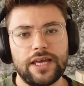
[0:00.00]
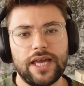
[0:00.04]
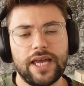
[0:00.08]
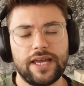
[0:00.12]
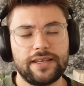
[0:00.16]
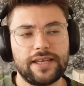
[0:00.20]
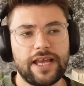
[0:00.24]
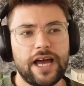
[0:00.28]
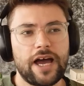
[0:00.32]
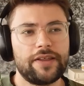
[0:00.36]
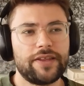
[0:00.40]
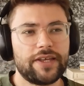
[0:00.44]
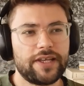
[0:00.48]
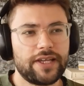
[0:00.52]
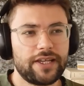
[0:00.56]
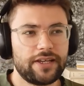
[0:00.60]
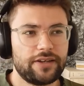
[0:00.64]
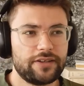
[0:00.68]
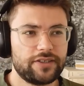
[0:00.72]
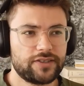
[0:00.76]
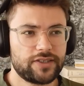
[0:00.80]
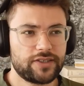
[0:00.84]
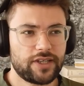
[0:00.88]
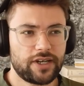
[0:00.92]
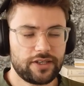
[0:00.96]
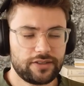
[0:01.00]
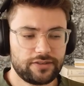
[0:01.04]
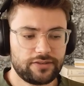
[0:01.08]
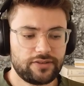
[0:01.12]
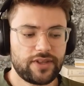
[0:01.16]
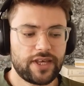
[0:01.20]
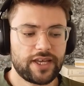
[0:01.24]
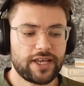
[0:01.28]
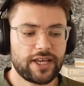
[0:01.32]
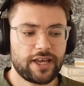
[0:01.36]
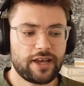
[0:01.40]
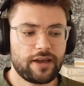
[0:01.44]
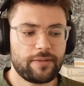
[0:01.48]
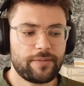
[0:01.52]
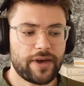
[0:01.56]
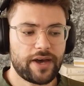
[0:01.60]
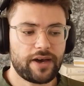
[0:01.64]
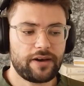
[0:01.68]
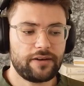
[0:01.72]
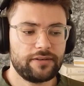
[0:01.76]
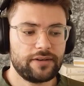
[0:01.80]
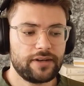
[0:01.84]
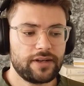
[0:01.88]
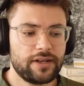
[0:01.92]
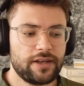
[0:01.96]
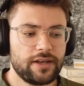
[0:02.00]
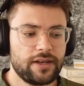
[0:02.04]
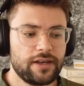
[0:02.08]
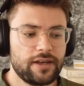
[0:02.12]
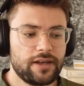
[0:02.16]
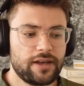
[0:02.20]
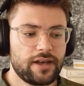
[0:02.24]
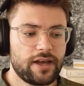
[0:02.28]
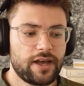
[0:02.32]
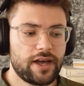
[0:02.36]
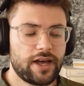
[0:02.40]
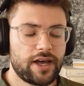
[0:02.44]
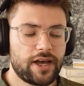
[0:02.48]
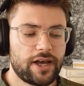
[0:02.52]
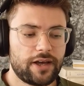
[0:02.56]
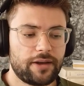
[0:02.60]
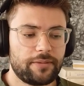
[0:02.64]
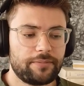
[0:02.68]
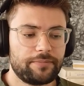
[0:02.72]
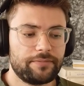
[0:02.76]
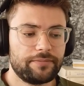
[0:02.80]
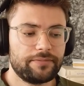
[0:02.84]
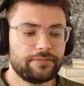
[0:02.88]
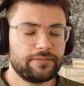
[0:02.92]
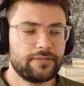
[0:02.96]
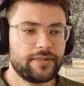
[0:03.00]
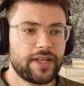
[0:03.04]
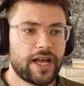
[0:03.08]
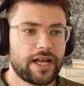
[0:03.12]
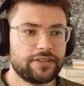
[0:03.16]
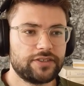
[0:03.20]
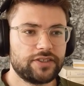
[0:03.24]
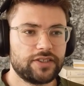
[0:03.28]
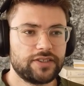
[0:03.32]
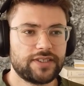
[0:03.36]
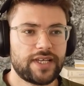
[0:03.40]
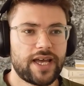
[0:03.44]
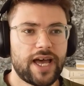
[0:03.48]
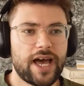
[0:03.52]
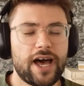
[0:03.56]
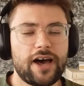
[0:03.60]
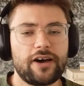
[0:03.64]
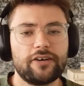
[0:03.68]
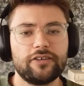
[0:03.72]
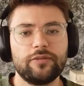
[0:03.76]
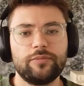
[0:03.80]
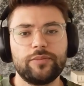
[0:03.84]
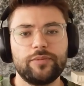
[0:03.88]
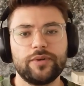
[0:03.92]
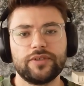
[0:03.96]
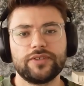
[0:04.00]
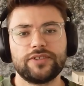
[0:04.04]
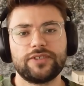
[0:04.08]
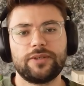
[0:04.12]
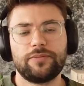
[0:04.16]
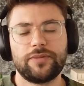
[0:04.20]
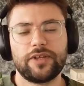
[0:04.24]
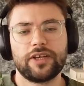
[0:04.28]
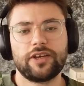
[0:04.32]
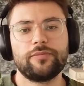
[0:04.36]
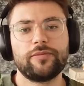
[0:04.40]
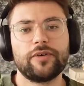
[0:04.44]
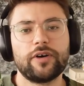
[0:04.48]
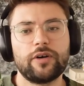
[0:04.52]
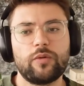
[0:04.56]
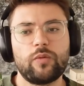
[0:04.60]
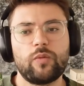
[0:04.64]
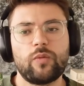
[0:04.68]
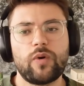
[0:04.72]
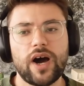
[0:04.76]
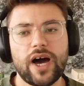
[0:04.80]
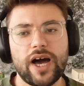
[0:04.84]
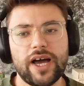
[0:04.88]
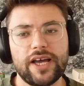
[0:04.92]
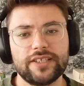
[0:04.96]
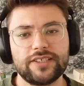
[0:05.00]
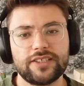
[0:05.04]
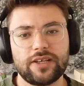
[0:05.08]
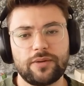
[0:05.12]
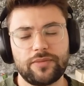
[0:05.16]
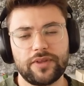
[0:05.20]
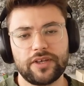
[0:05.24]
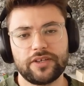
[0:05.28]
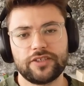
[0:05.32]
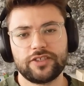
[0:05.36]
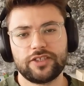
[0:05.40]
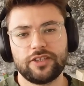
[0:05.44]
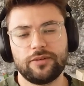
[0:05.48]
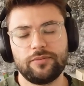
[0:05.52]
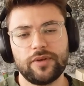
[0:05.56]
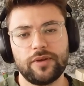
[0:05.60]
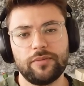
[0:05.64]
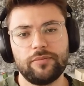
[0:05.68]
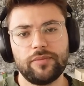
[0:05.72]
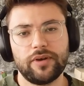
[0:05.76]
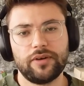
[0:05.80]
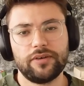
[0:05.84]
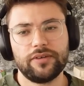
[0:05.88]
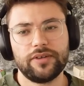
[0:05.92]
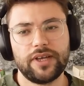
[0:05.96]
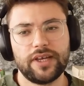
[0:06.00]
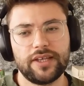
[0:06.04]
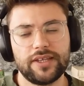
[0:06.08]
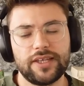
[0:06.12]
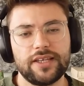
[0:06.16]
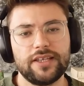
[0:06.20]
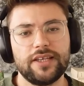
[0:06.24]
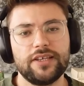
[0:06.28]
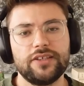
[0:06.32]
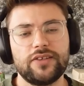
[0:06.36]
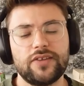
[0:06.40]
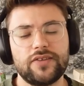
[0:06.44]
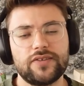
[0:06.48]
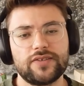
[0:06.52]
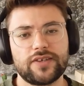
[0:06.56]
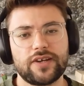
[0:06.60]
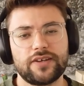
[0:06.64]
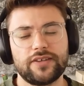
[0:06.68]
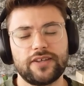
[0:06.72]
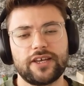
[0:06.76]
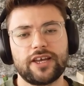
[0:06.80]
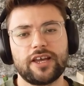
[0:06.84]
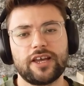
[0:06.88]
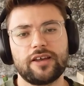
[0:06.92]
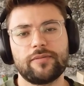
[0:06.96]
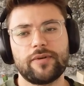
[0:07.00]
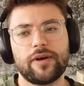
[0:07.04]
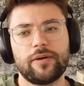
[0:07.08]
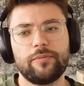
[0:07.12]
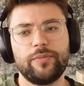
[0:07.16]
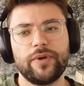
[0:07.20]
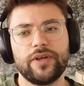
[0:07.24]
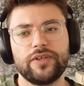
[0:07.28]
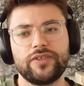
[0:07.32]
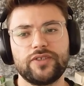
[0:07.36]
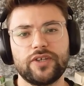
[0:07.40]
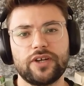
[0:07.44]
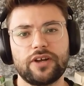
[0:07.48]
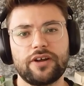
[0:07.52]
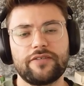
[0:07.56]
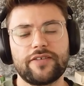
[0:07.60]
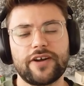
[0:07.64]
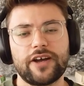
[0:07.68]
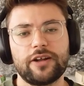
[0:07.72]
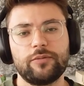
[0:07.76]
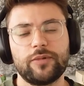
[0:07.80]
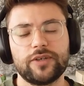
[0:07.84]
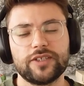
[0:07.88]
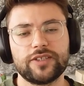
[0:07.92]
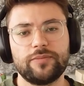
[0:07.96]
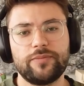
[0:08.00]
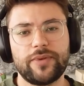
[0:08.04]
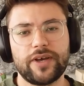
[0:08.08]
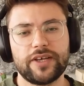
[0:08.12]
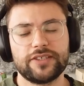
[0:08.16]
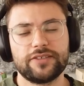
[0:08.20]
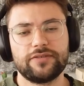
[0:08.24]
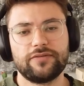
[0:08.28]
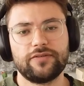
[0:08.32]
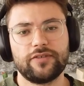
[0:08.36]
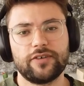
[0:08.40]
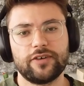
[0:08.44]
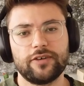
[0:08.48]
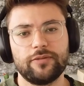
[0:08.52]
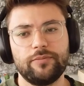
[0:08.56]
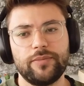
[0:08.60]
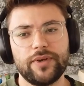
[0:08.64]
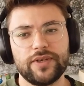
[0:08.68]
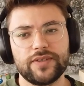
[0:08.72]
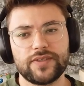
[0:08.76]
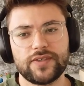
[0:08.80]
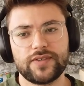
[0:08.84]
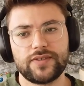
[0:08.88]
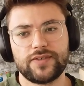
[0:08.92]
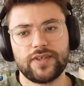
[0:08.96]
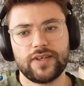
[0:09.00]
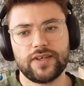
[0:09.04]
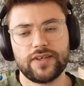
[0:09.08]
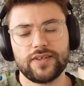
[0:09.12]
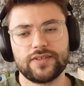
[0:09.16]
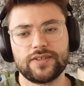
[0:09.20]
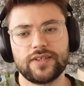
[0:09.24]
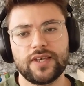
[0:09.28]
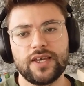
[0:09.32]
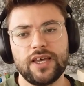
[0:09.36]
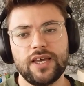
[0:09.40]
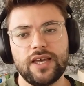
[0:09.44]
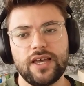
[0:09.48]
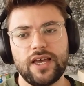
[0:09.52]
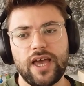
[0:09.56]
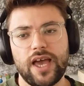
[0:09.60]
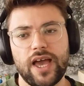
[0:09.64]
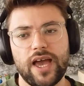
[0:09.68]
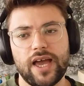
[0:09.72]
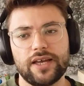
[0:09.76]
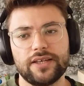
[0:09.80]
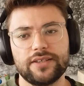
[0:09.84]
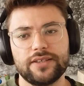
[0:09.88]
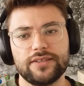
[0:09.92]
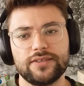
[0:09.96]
and now they need to start thinking about not just how to build something, but why something should be built. And they need to start thinking about pitching around what's best for businesses and